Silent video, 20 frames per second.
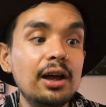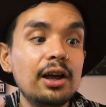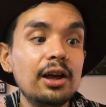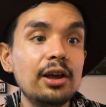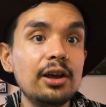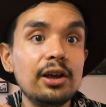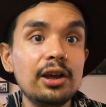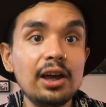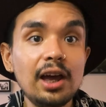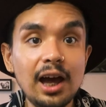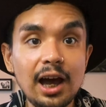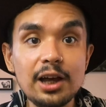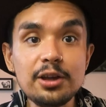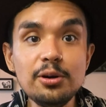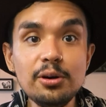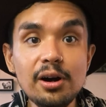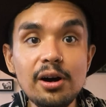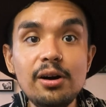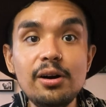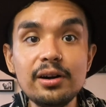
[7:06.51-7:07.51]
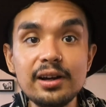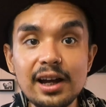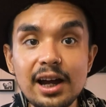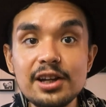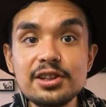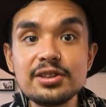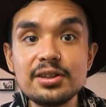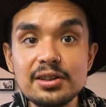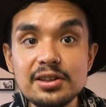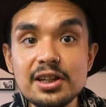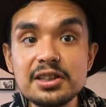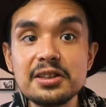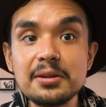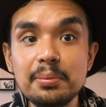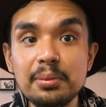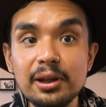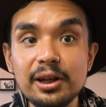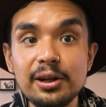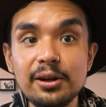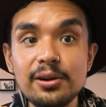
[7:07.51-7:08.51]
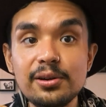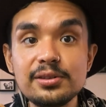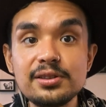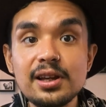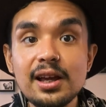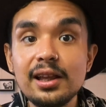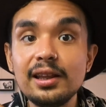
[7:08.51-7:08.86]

yeah, you gonna catch the discipliners.